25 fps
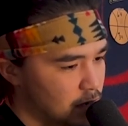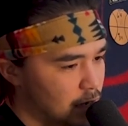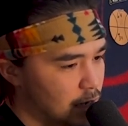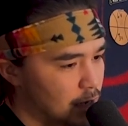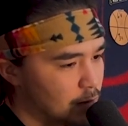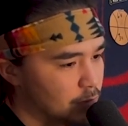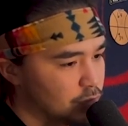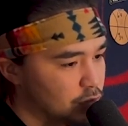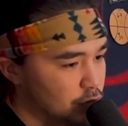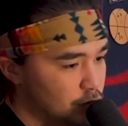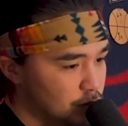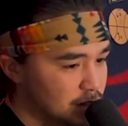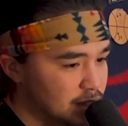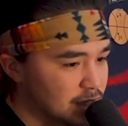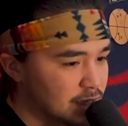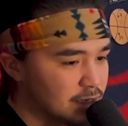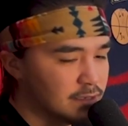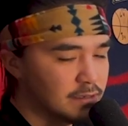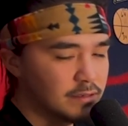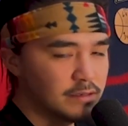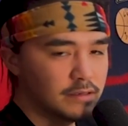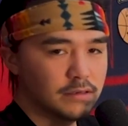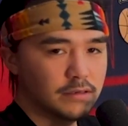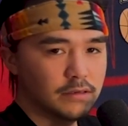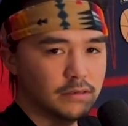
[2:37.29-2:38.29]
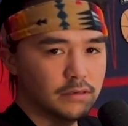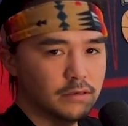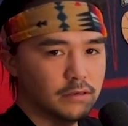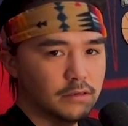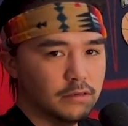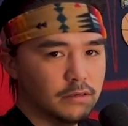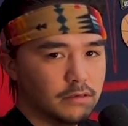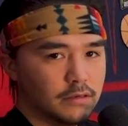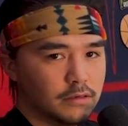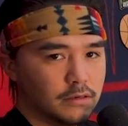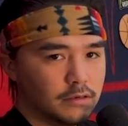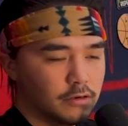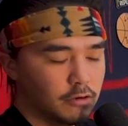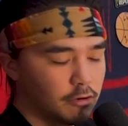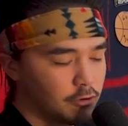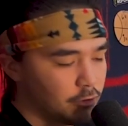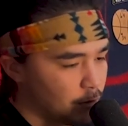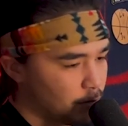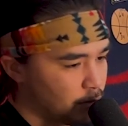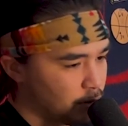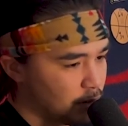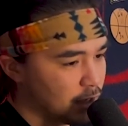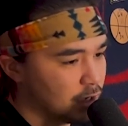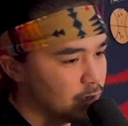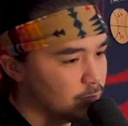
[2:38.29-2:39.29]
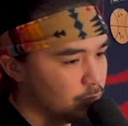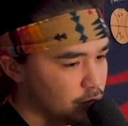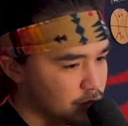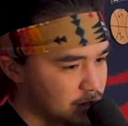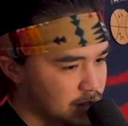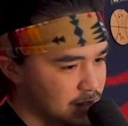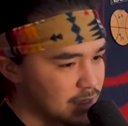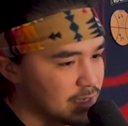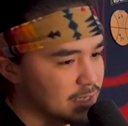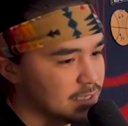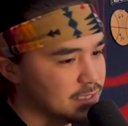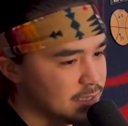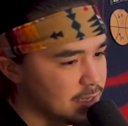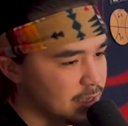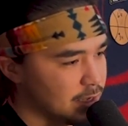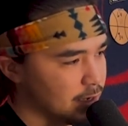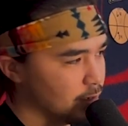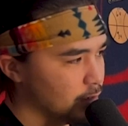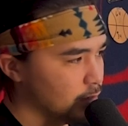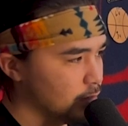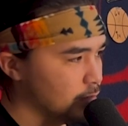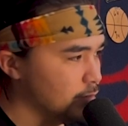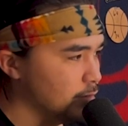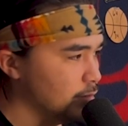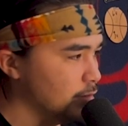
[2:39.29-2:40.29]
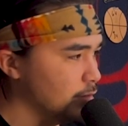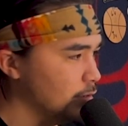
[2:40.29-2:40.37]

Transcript: using are applicable to this thing.